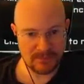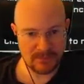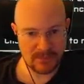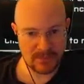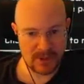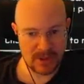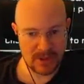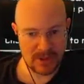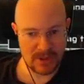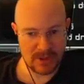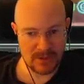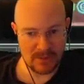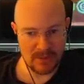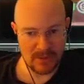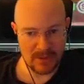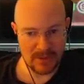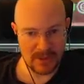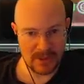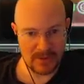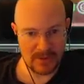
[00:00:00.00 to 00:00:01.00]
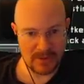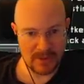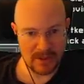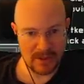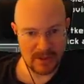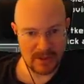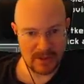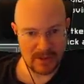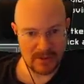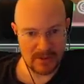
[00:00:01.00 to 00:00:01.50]
which is the one that's right
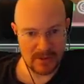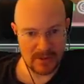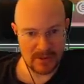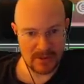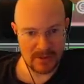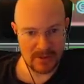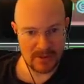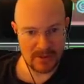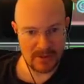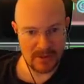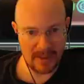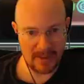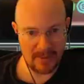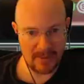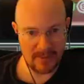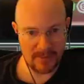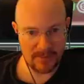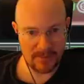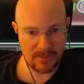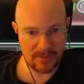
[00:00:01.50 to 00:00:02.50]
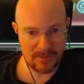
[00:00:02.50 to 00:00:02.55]
next to it. That one.